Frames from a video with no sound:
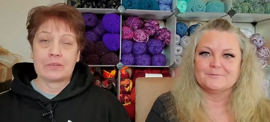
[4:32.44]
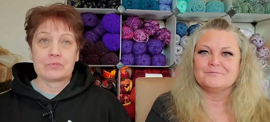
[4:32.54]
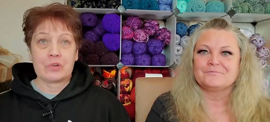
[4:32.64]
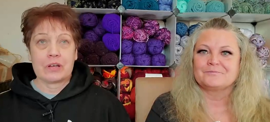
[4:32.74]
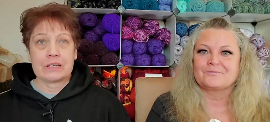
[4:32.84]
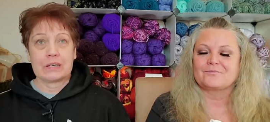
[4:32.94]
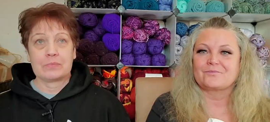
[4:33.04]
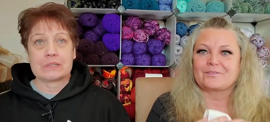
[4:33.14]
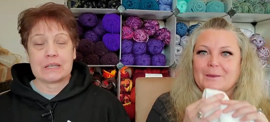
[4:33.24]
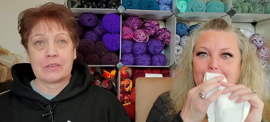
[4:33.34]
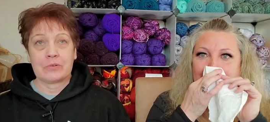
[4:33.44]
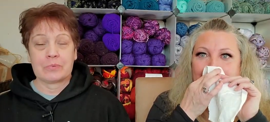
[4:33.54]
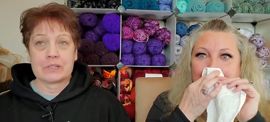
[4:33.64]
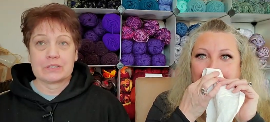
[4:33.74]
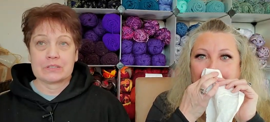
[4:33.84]
Speaker 1: I'm trying to keep it together,
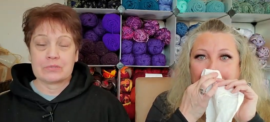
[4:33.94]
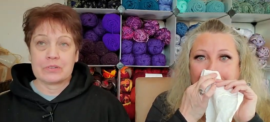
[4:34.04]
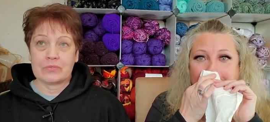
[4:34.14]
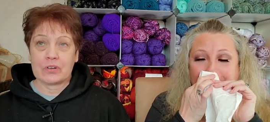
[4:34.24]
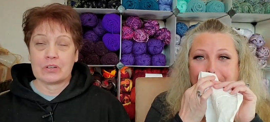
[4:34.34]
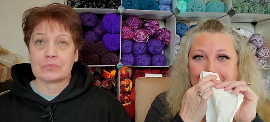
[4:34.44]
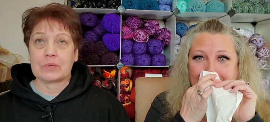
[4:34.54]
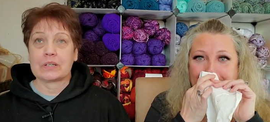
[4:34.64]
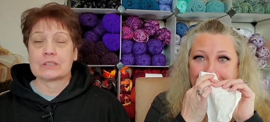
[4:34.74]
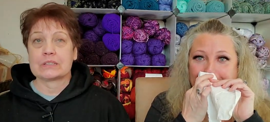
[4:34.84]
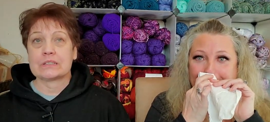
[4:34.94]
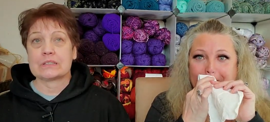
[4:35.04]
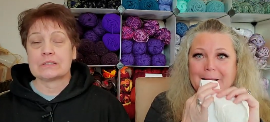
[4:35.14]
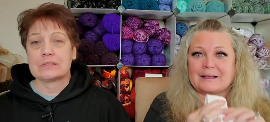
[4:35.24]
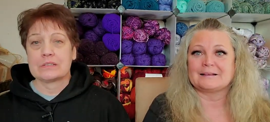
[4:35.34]
but it's so difficult because
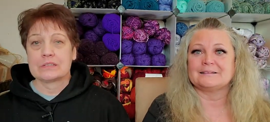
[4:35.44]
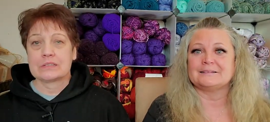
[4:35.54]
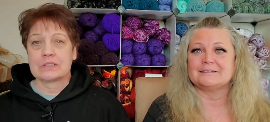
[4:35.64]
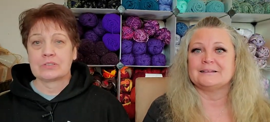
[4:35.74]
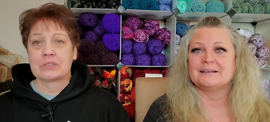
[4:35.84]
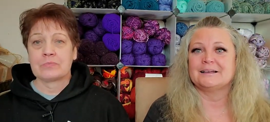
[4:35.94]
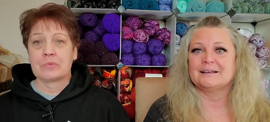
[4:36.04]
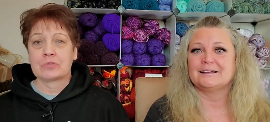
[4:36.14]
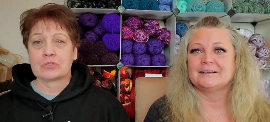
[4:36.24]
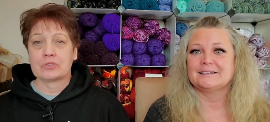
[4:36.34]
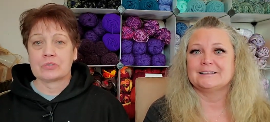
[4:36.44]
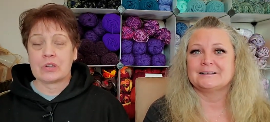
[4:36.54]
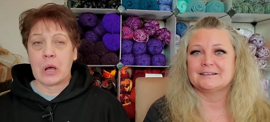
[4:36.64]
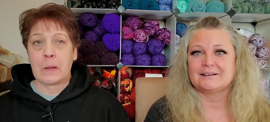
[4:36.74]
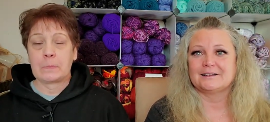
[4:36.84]
it's such an emotional
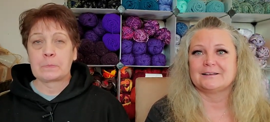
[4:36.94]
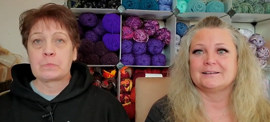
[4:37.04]
time.